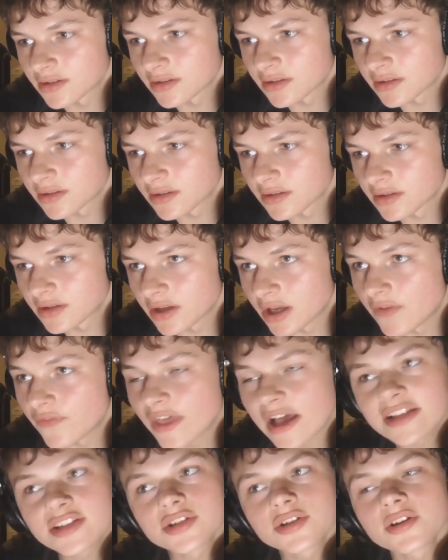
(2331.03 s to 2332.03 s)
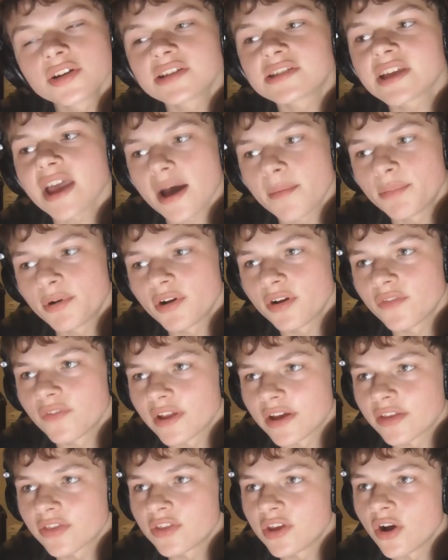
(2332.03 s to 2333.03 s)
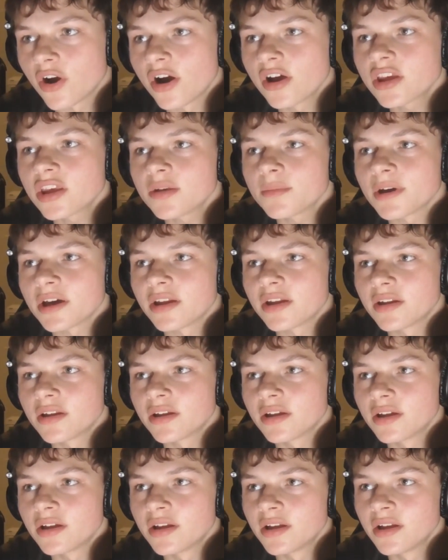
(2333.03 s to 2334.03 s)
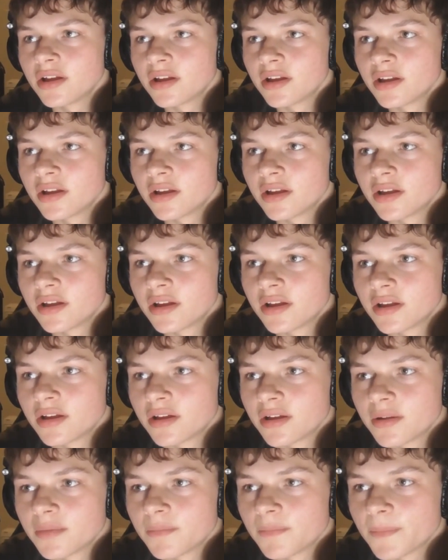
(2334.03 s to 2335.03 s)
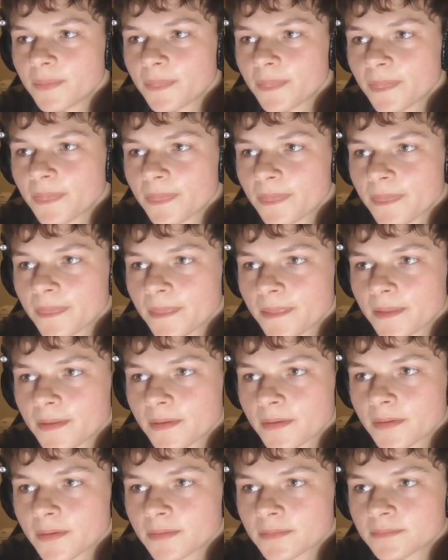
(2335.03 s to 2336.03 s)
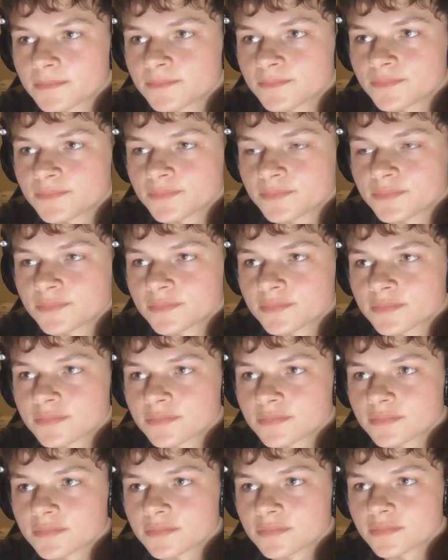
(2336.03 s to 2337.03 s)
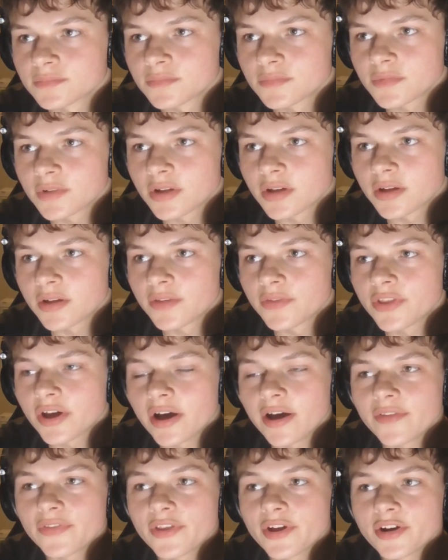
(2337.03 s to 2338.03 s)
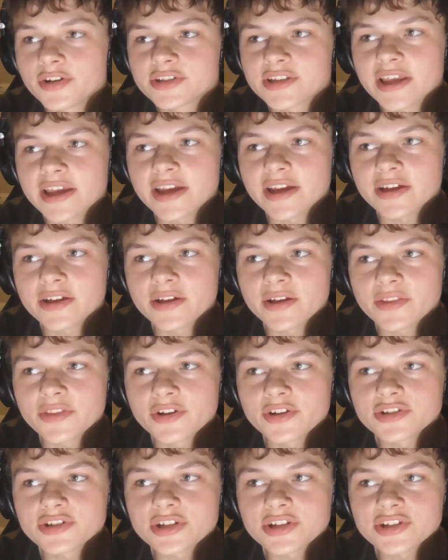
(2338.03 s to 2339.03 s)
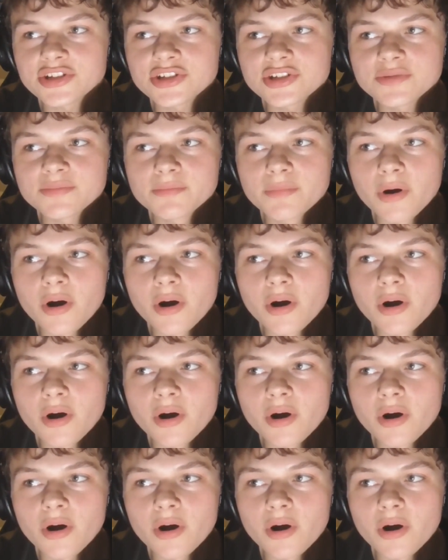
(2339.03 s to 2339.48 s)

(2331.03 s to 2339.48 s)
Yeah, but at the end of the day, I think if you're shown something and introduce something to that, there is a chance that they're going to adopt that. And that's like if you look at TikTok, I do believe it's become